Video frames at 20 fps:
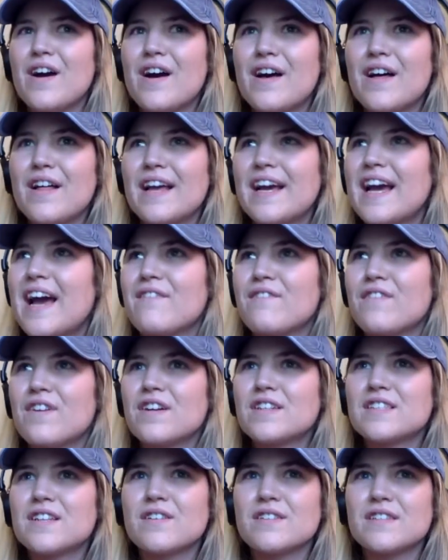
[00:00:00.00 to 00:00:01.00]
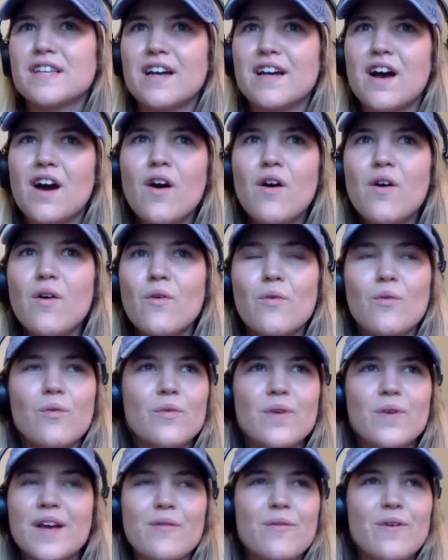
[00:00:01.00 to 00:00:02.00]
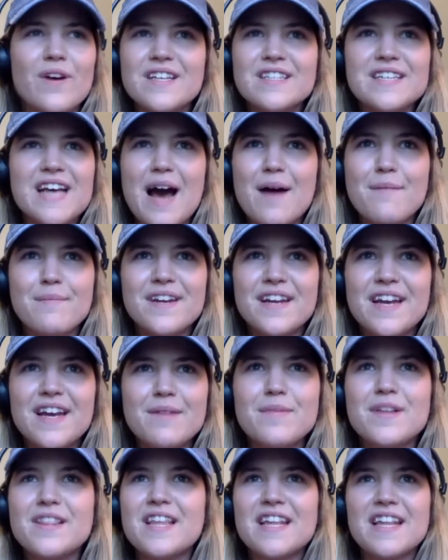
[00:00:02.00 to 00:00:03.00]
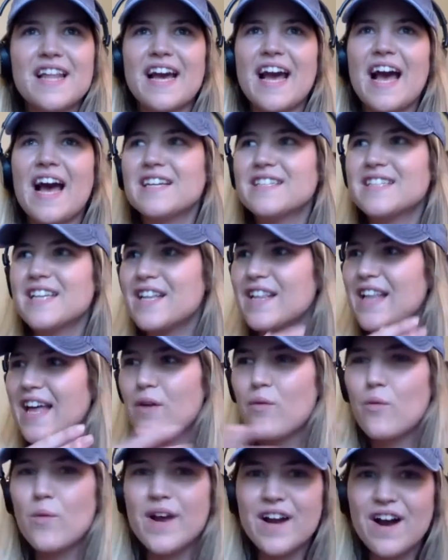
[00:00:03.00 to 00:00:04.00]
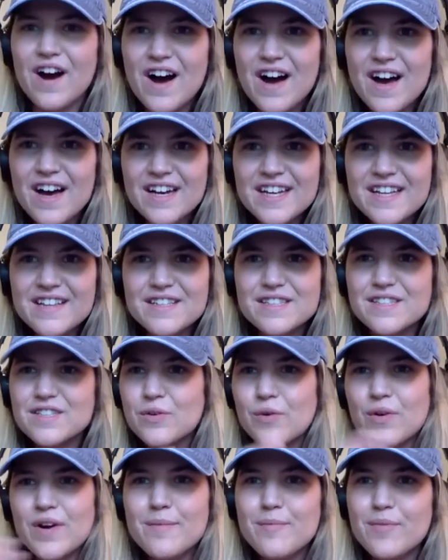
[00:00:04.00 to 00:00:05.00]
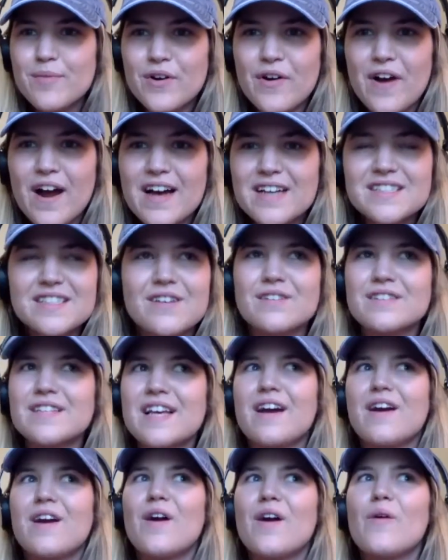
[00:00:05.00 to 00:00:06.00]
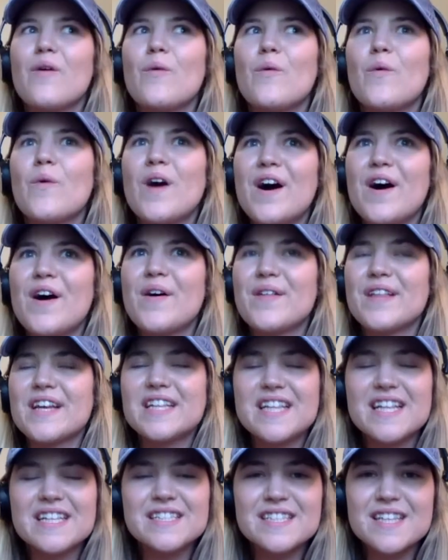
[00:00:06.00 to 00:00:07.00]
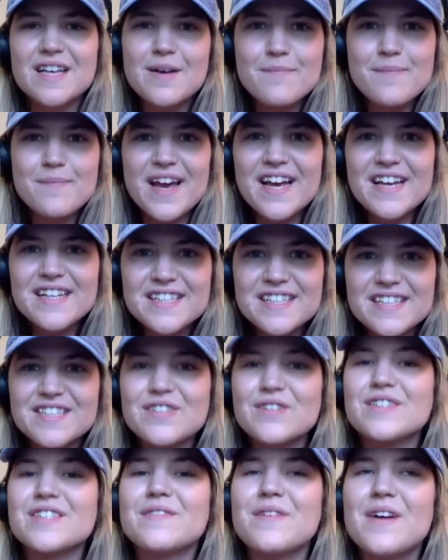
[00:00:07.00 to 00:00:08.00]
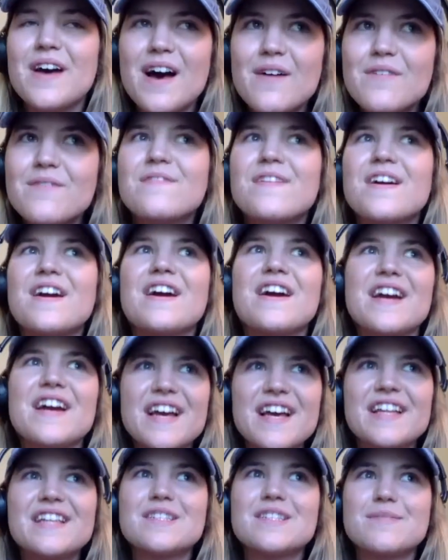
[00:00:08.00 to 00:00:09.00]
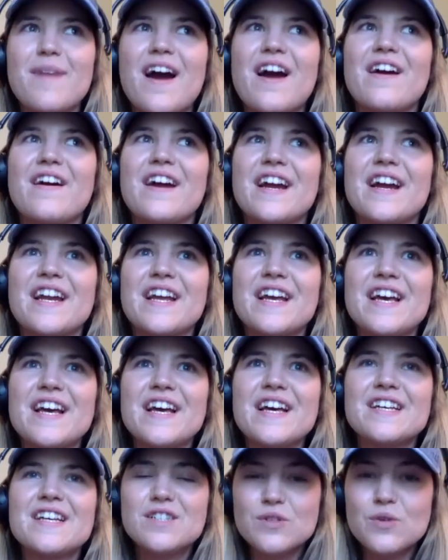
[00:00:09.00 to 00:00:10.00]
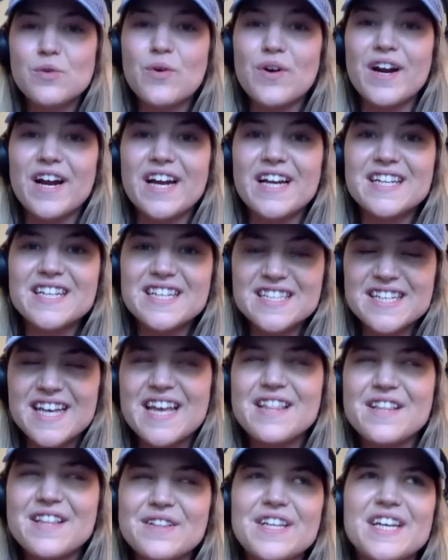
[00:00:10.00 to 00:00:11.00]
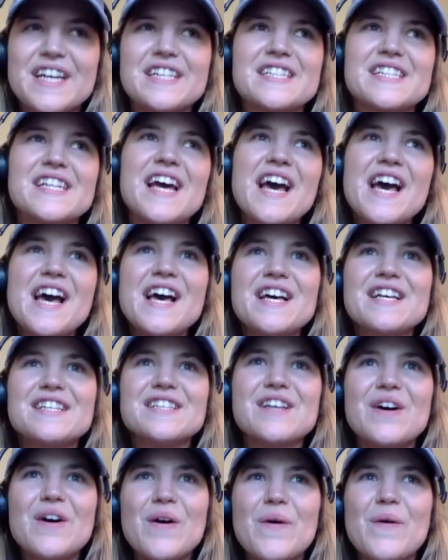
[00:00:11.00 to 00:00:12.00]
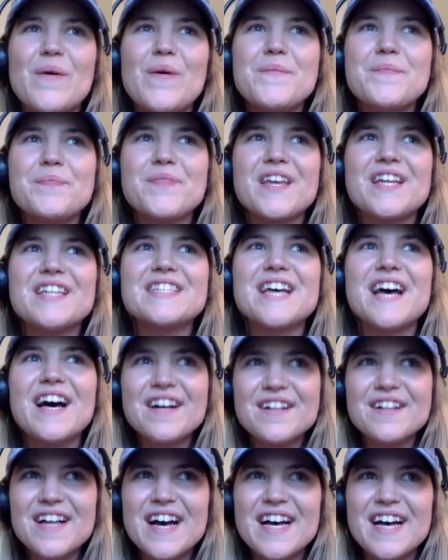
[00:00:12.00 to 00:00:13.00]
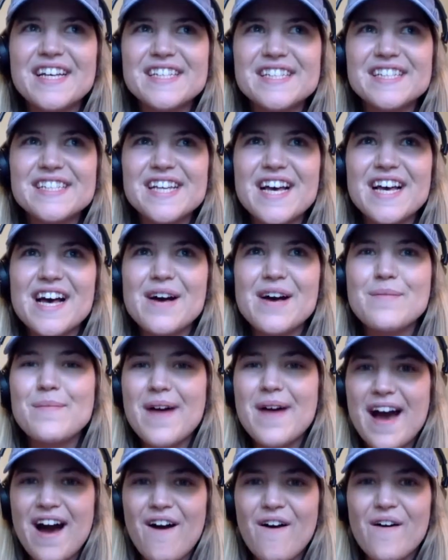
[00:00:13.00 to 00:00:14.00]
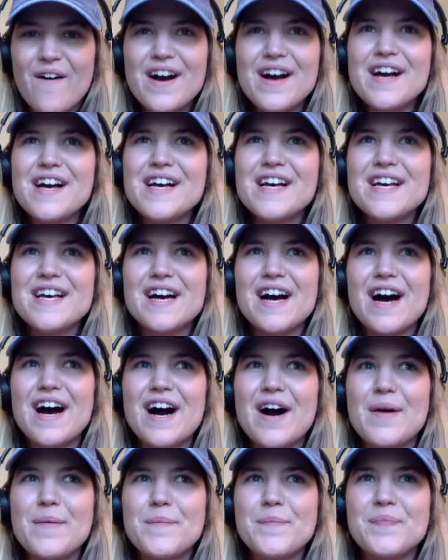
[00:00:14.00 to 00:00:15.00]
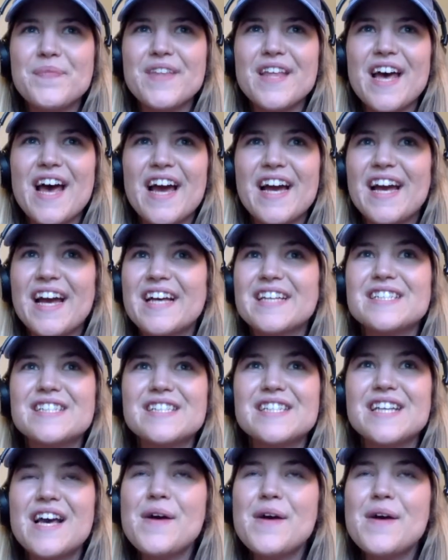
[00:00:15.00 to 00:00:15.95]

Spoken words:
at first I was like, oh wait, what is happening? But then like as it like went on and the story progressed, I was like, whoa, like that's amazing. So it's a very inspiring story to say the least. So tell us about I guess